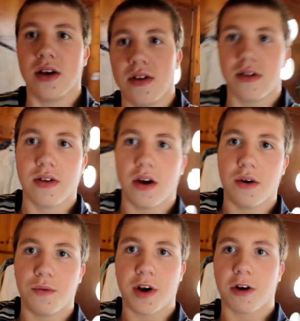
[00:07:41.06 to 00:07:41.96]

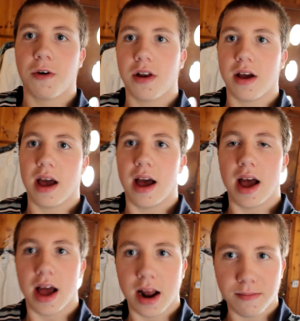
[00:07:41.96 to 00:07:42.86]
so we're going to
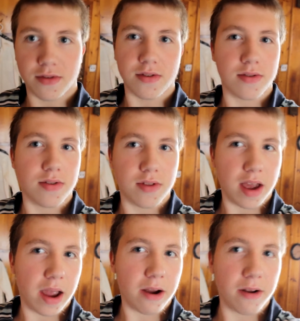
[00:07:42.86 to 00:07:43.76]
head upstairs
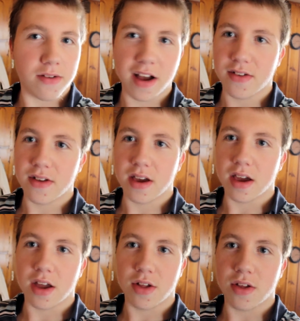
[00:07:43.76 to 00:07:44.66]
upstairs, I
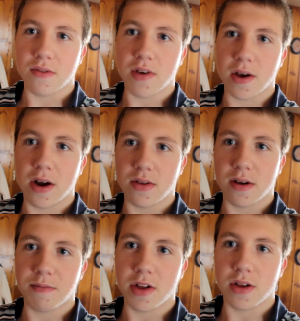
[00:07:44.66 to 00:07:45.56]
think, and figure out
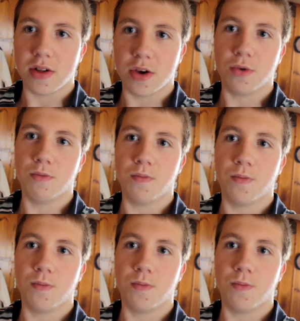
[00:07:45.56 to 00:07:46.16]
something to do.